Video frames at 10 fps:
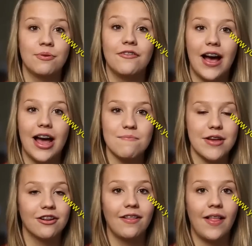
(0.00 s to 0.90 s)
to provide
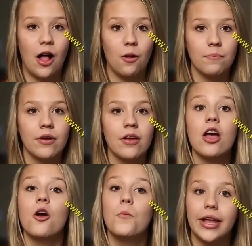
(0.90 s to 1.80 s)
medical help,
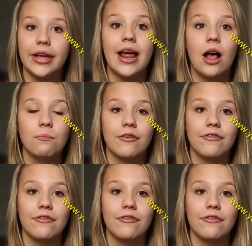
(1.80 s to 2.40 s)
we can help